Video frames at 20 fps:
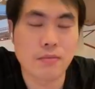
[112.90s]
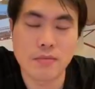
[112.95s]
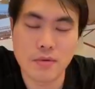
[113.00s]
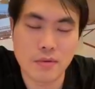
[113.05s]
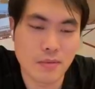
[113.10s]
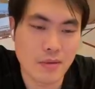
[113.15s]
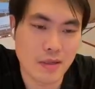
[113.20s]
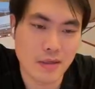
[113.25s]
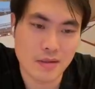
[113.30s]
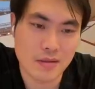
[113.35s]

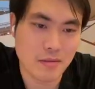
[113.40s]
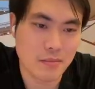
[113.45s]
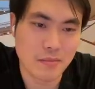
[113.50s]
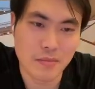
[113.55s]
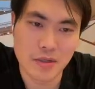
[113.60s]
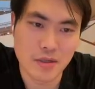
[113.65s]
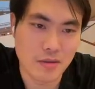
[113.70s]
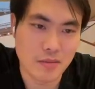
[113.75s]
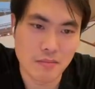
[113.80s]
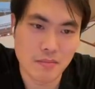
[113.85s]
like
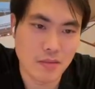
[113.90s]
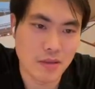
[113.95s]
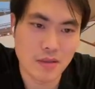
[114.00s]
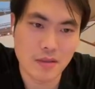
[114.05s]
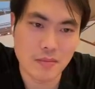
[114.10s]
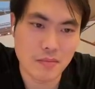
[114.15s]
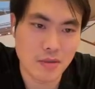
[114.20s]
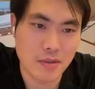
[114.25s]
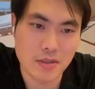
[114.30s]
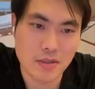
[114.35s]

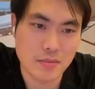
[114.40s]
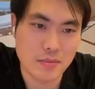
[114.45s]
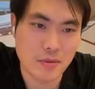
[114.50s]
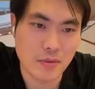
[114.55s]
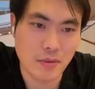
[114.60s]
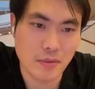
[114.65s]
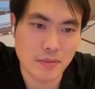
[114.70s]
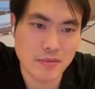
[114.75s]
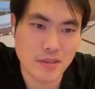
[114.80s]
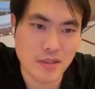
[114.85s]
many multiple
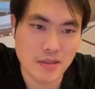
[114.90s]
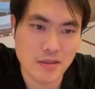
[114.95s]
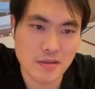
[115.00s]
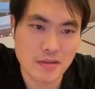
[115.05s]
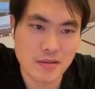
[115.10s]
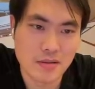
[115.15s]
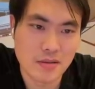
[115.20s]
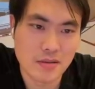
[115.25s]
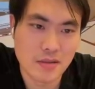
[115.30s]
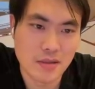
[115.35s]
websites.
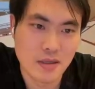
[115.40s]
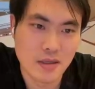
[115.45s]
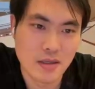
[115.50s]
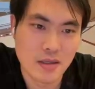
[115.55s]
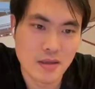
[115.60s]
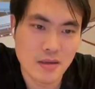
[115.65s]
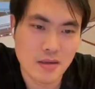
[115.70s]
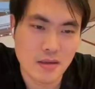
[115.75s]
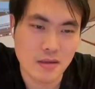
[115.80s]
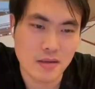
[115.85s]

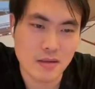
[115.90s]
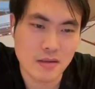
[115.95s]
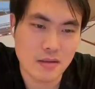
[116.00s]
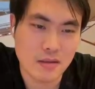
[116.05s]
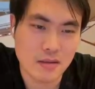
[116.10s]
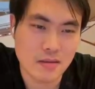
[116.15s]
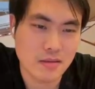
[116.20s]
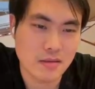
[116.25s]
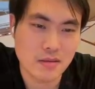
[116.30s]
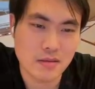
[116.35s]
Like
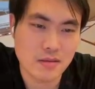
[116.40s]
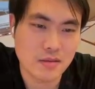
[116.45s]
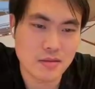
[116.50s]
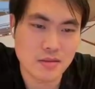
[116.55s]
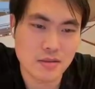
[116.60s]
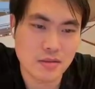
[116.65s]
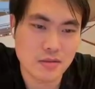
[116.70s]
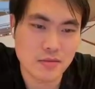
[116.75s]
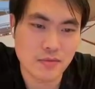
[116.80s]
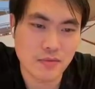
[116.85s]
I think it's
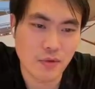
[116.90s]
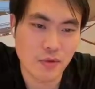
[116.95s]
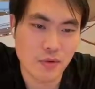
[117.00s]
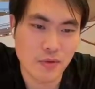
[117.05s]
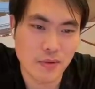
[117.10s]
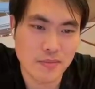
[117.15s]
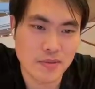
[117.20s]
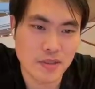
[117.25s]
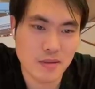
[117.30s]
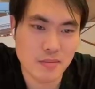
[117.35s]
just 4
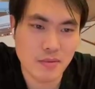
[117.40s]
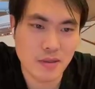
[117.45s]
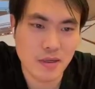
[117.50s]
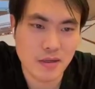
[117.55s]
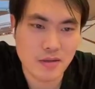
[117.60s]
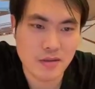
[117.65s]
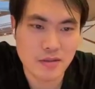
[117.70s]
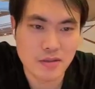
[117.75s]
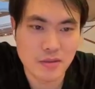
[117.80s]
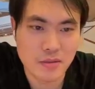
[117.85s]
websites, but I
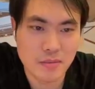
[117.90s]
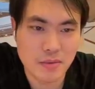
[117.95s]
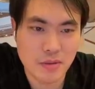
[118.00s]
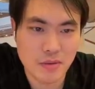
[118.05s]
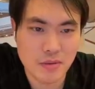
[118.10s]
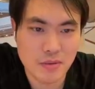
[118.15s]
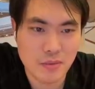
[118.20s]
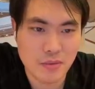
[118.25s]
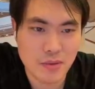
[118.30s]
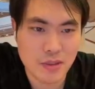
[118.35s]
can't
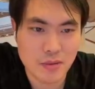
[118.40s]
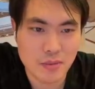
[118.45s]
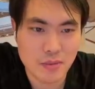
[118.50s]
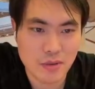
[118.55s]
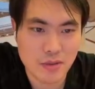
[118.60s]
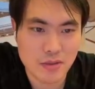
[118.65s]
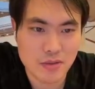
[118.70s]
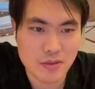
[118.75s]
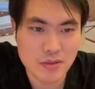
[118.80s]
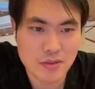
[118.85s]
remember what it
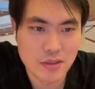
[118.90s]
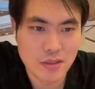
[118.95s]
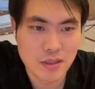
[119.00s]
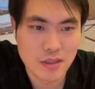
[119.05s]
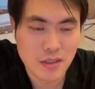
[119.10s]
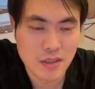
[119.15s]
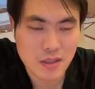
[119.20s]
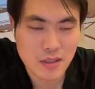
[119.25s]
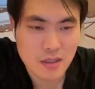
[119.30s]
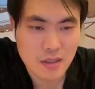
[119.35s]
was.
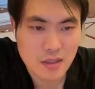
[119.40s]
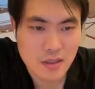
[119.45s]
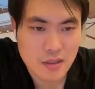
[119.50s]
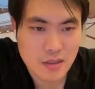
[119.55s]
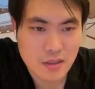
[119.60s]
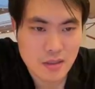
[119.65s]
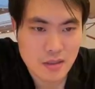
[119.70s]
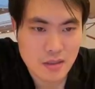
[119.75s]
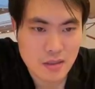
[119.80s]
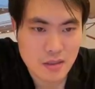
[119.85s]

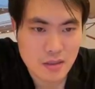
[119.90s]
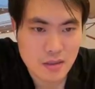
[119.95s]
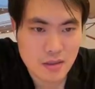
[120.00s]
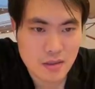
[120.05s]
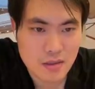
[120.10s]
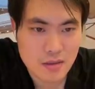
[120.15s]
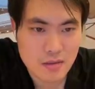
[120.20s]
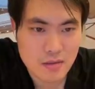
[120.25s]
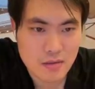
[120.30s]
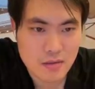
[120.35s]

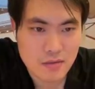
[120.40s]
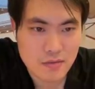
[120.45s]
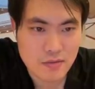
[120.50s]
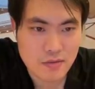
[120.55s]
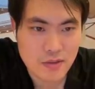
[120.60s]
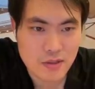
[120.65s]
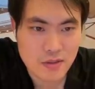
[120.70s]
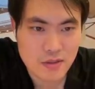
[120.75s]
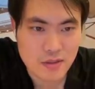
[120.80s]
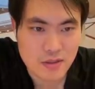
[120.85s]
And
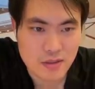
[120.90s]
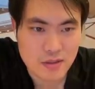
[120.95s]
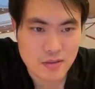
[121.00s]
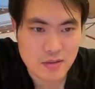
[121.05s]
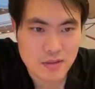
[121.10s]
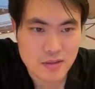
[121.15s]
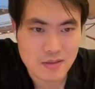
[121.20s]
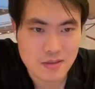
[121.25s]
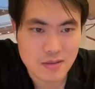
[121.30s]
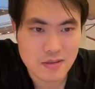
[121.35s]
fear and greed